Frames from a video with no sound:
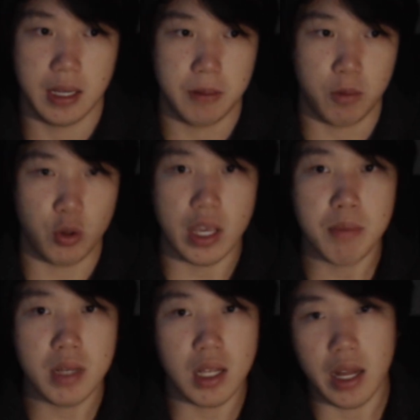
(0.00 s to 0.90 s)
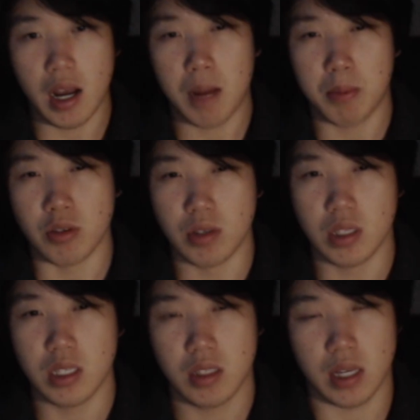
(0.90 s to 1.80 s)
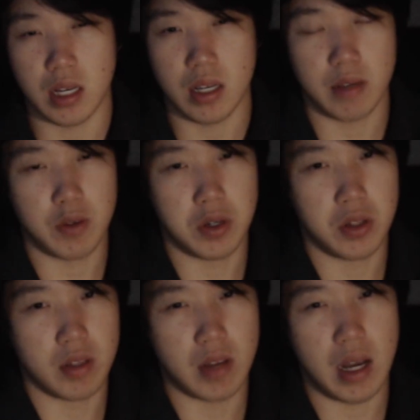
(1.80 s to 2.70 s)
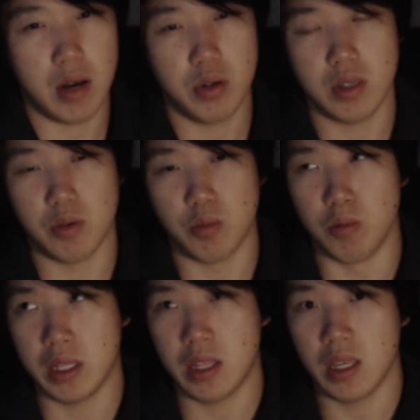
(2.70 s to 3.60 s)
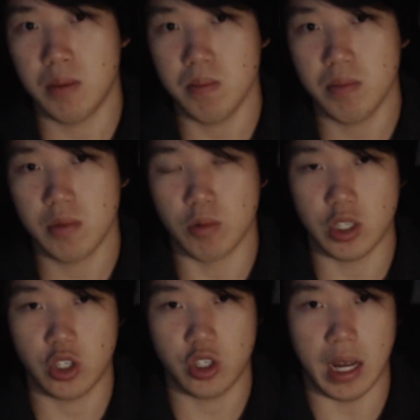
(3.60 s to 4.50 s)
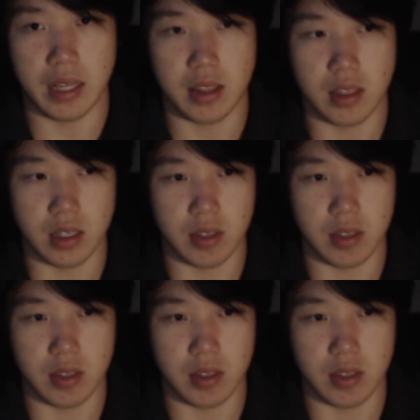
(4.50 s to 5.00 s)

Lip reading: well, gave me a lot of opportunity to kind of like figure things out with him, which I think is